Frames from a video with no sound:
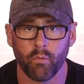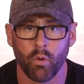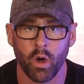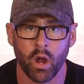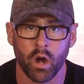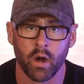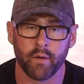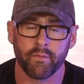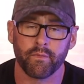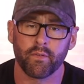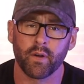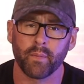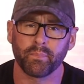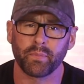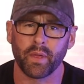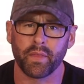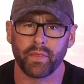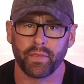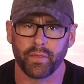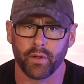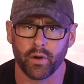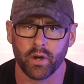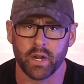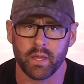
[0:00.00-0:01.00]
water for up to
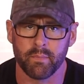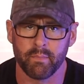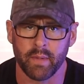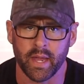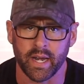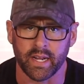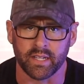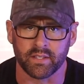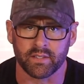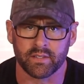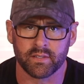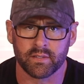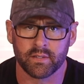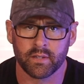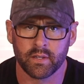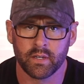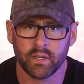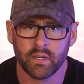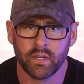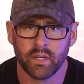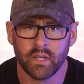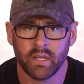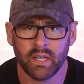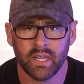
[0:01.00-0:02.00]
30 minutes.
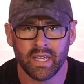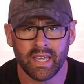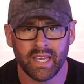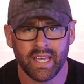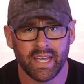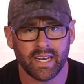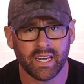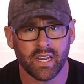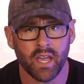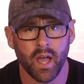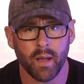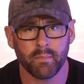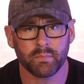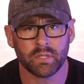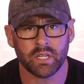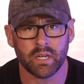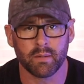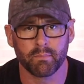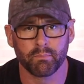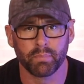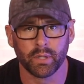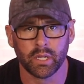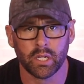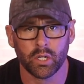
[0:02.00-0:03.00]
It comes
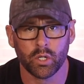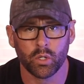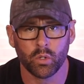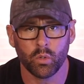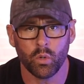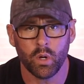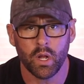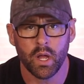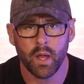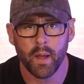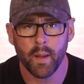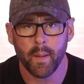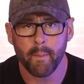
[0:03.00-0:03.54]
in blue,